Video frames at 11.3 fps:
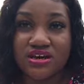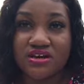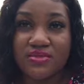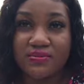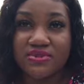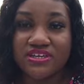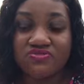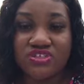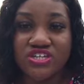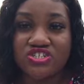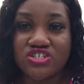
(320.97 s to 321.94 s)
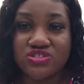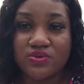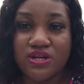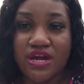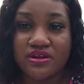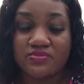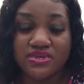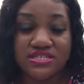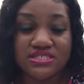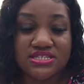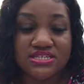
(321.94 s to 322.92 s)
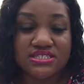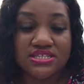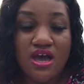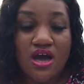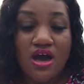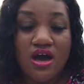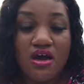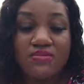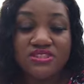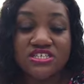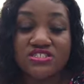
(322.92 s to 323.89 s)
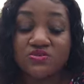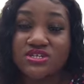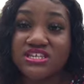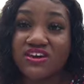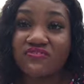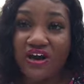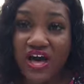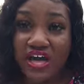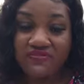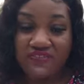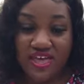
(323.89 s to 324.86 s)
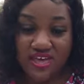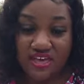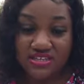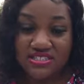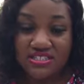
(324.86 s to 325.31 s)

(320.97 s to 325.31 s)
I believe they just went out of business, but this was a 5X.